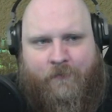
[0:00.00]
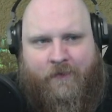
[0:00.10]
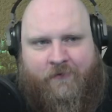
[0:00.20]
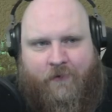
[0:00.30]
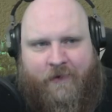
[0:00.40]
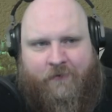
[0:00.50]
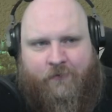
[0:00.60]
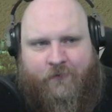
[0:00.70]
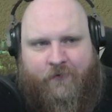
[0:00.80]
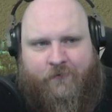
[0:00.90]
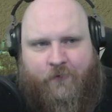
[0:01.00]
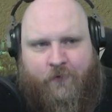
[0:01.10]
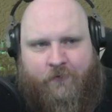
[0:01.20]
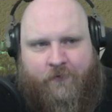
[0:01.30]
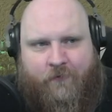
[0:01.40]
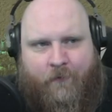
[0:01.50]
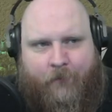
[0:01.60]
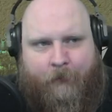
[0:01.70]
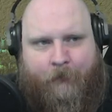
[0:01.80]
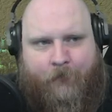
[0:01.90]
Let's go back to 1,400.
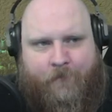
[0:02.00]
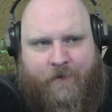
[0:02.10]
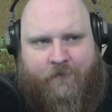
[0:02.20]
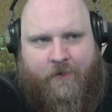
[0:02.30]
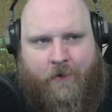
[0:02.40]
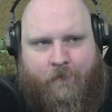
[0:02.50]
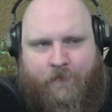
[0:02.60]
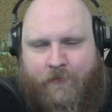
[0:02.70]
There we go.